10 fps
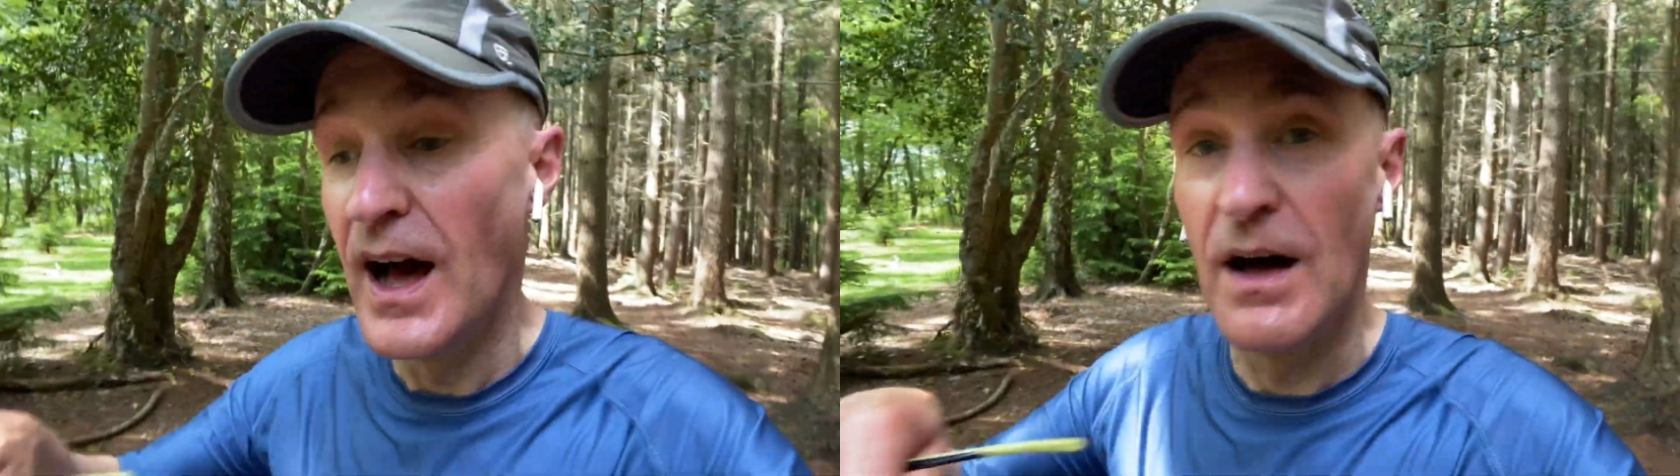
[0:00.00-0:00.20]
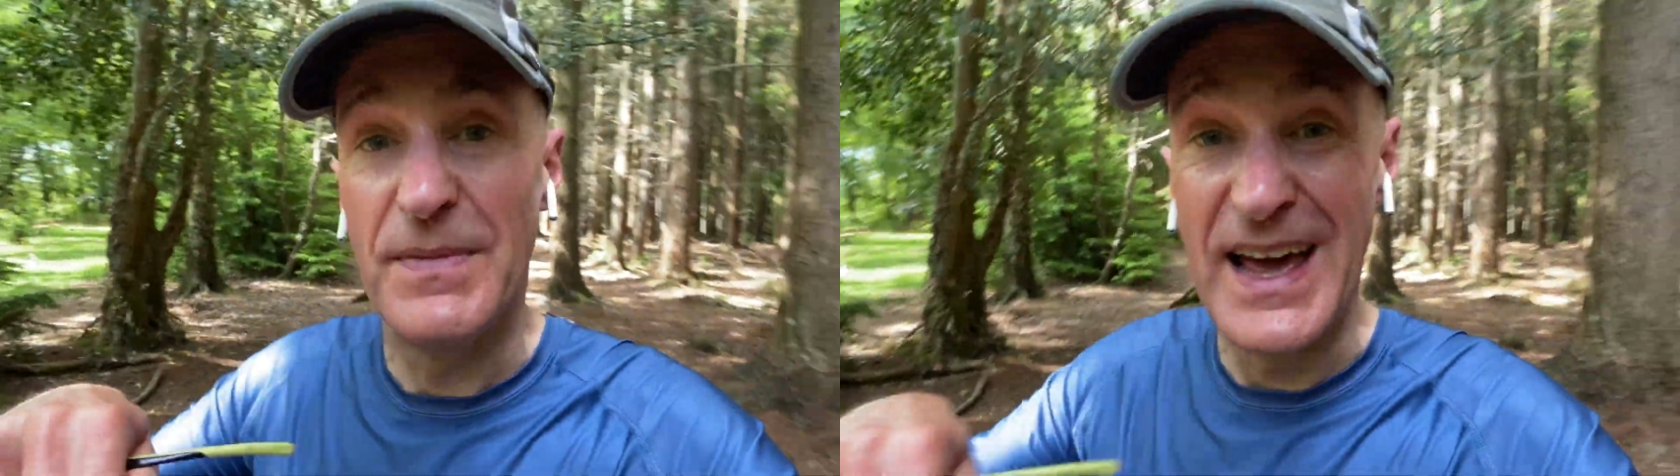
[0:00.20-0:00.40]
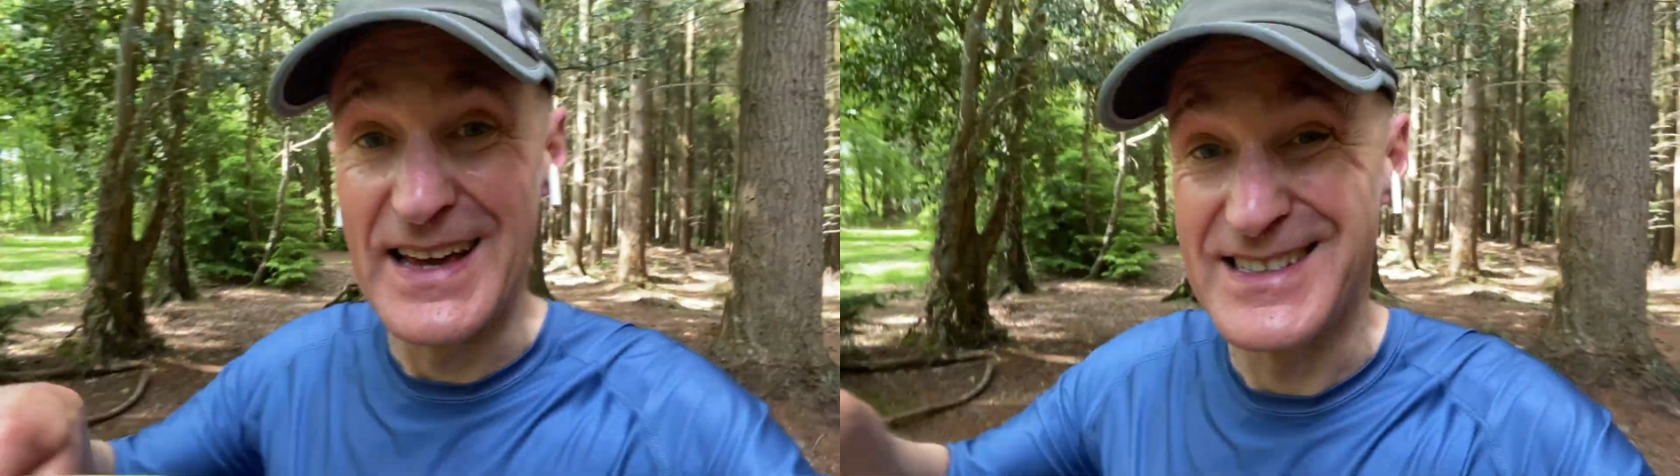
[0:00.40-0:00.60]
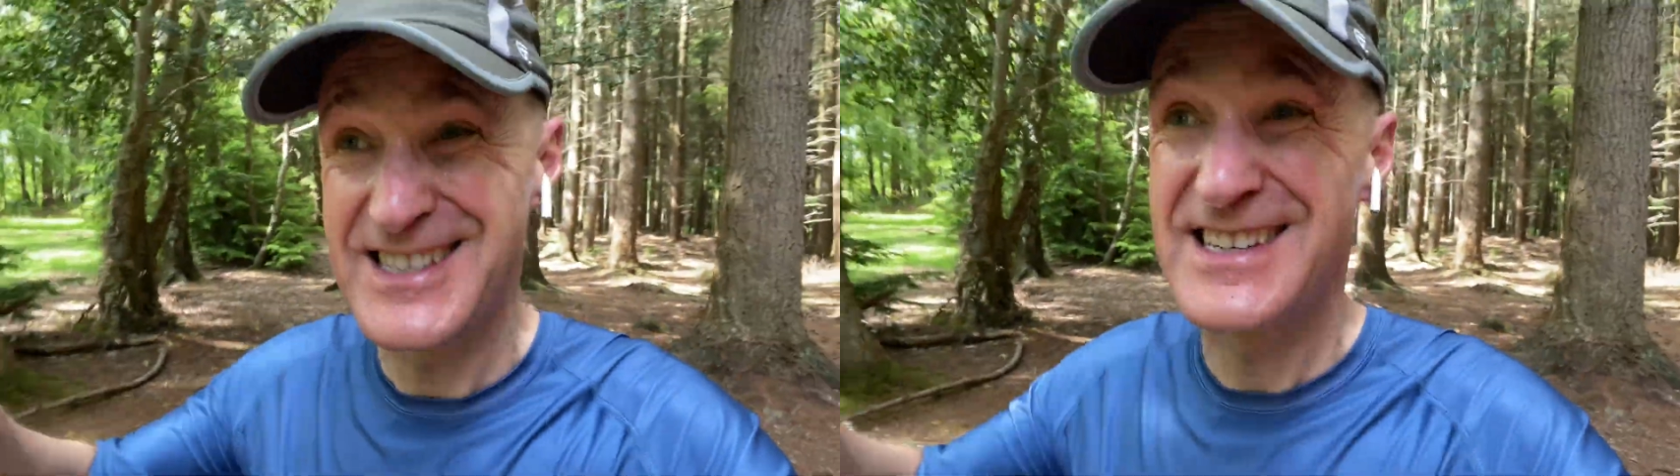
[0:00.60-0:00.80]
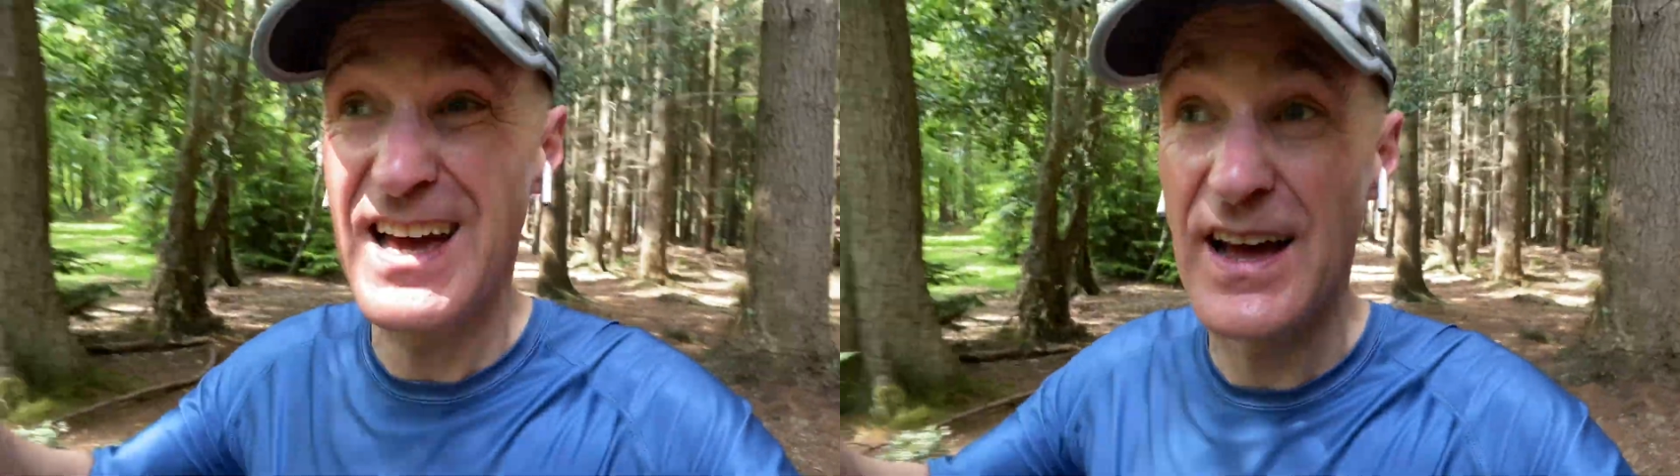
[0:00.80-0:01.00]

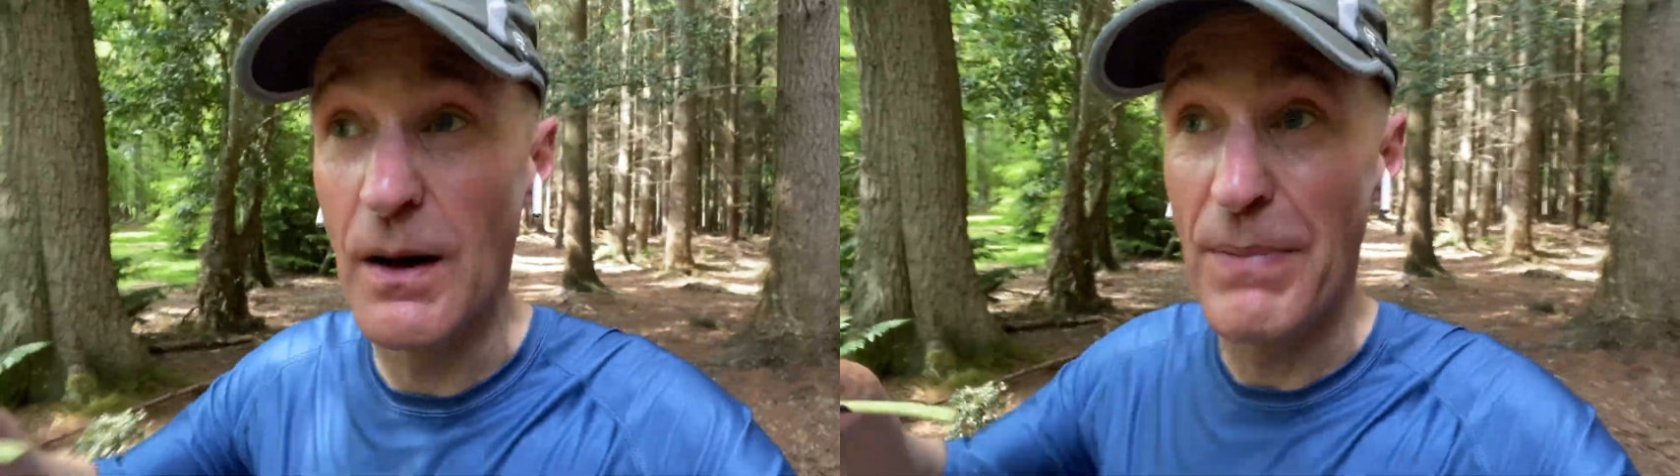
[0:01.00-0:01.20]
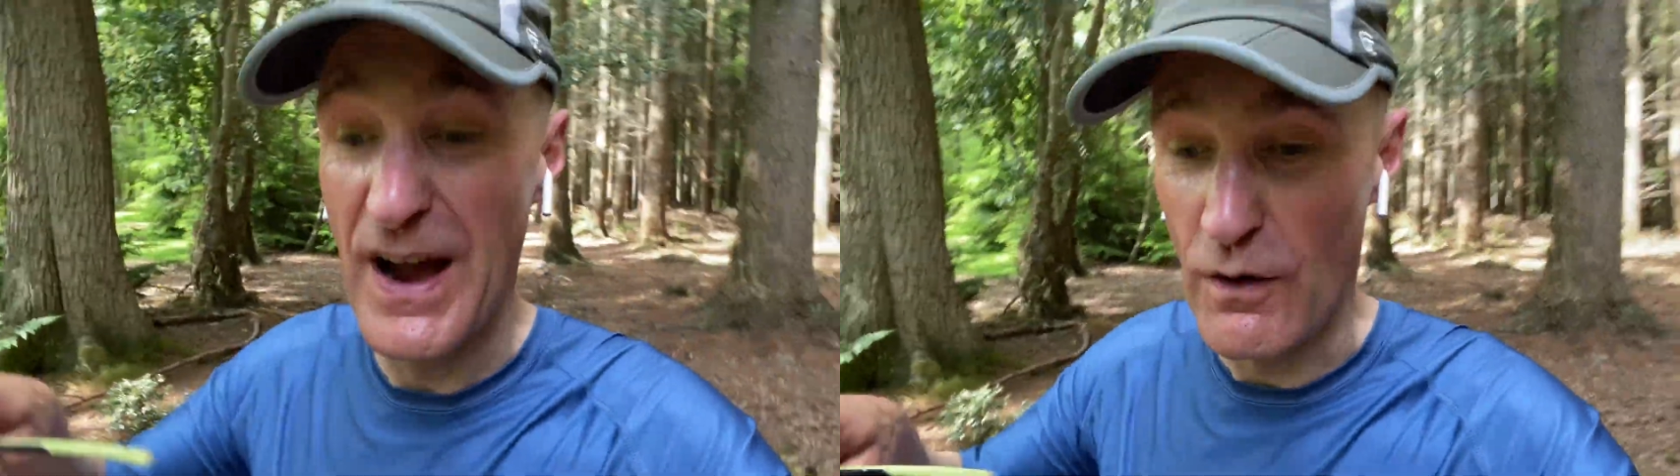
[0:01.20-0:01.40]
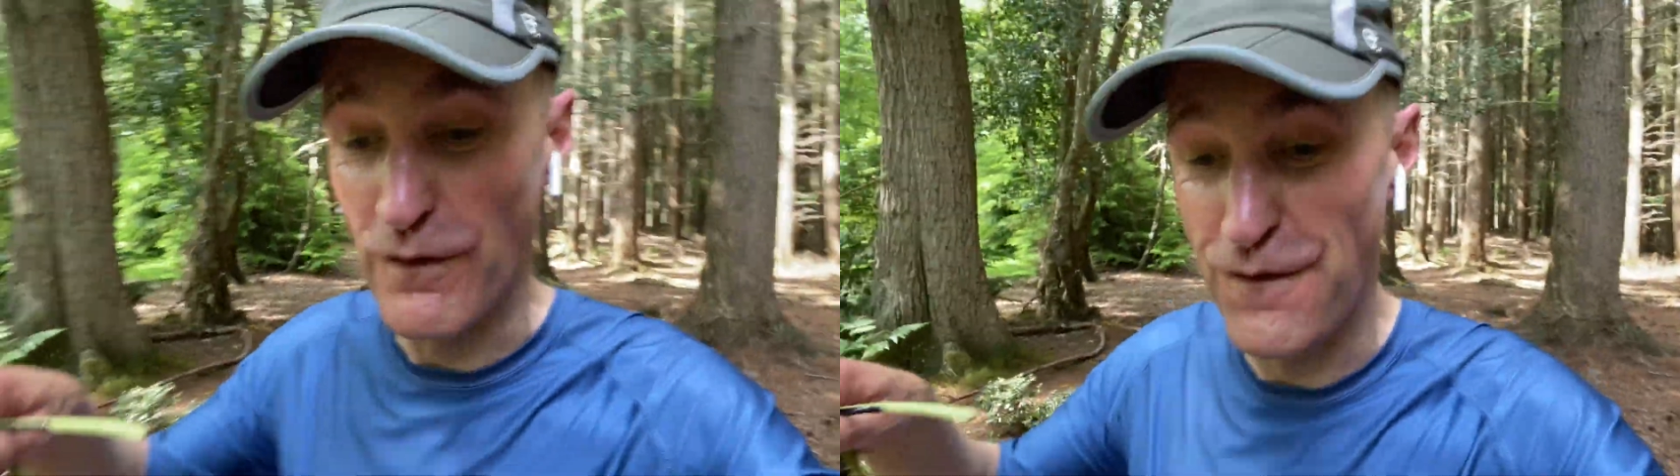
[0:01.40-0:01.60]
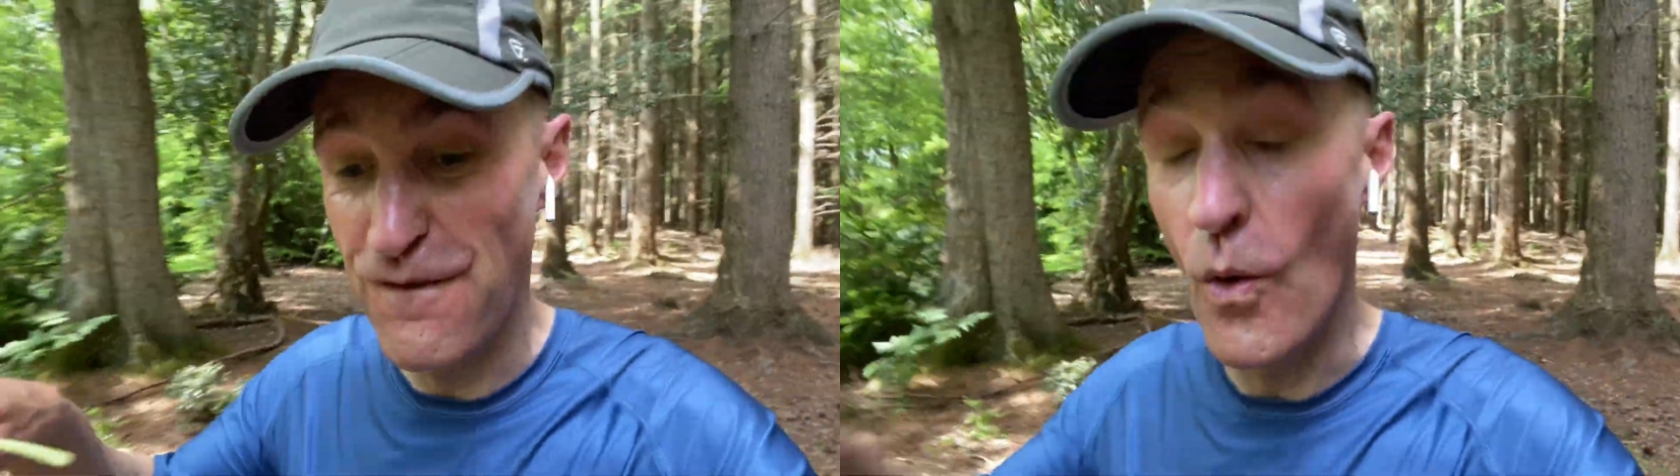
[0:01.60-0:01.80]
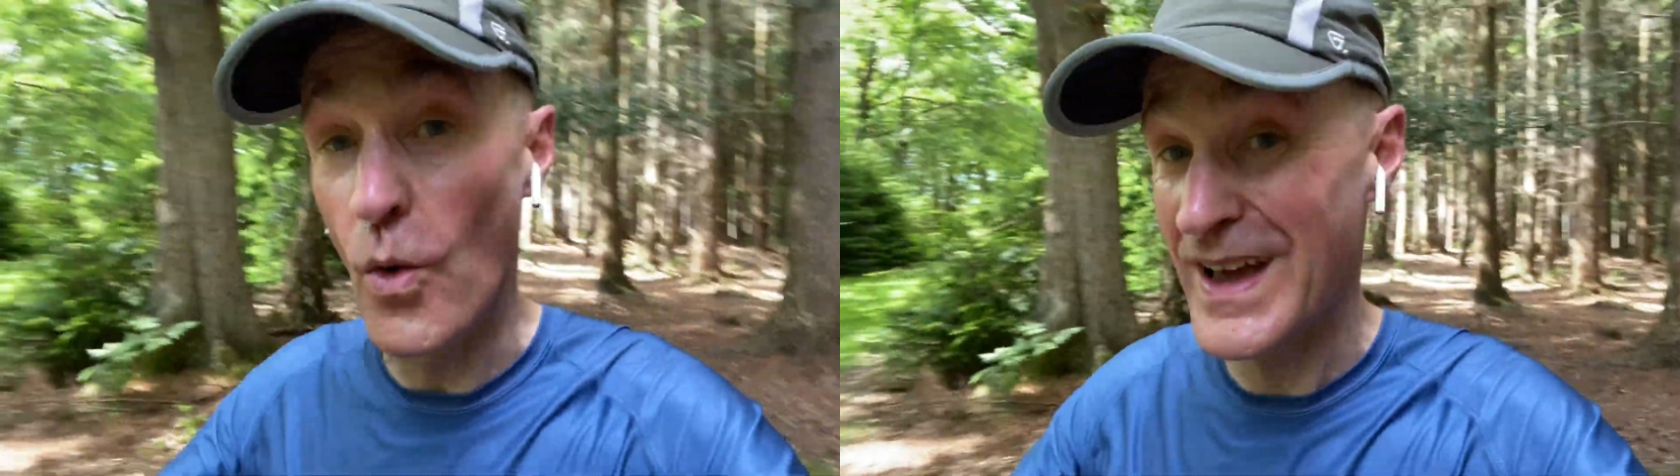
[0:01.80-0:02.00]
it's about
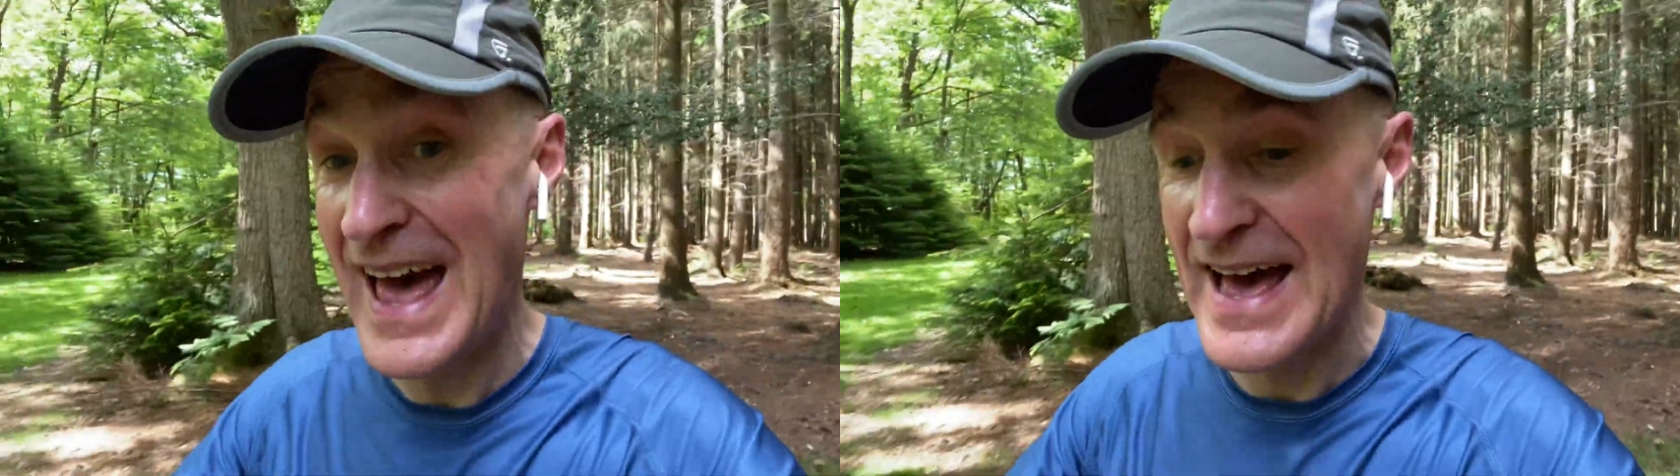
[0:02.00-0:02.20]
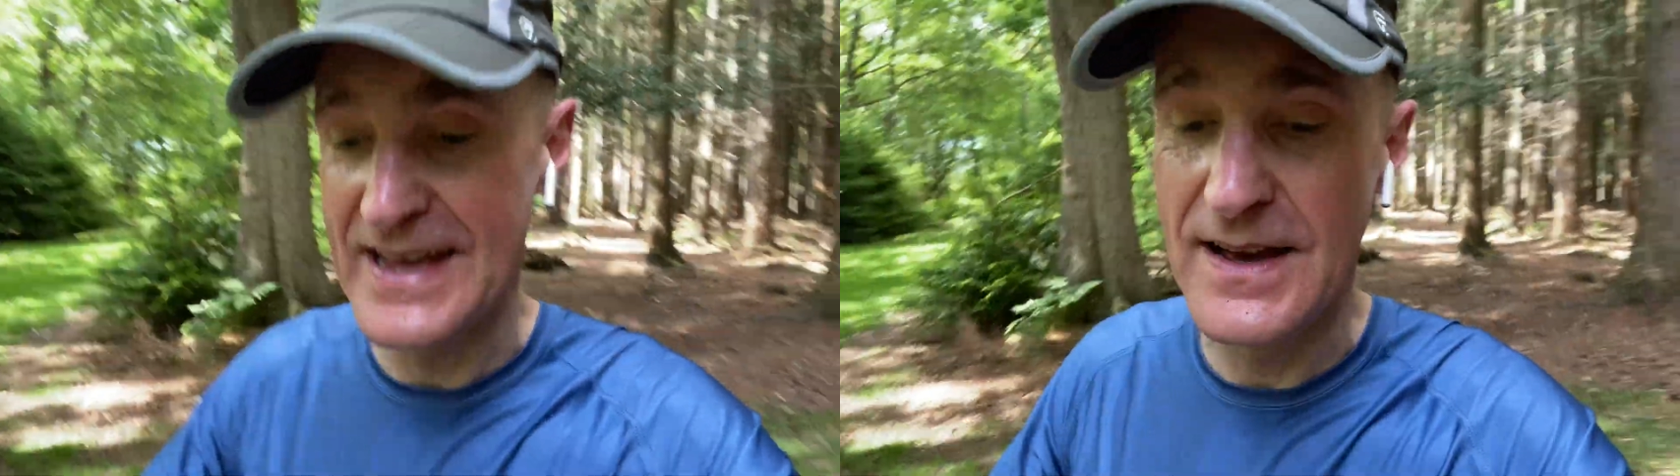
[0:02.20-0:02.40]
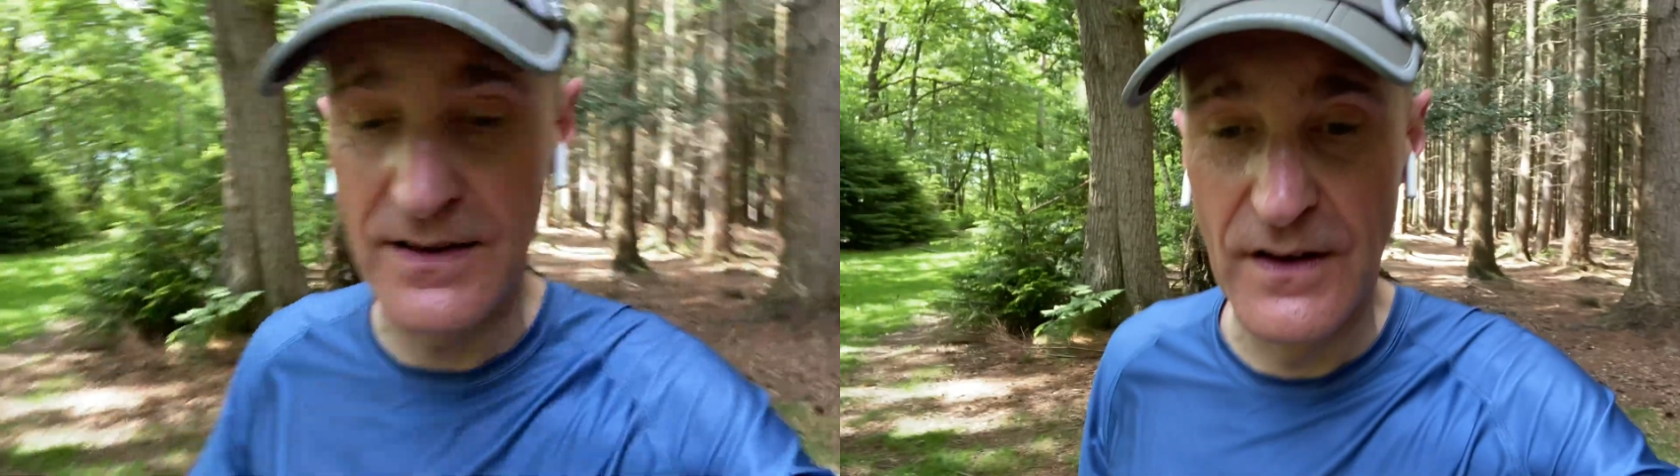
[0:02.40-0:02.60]
4k,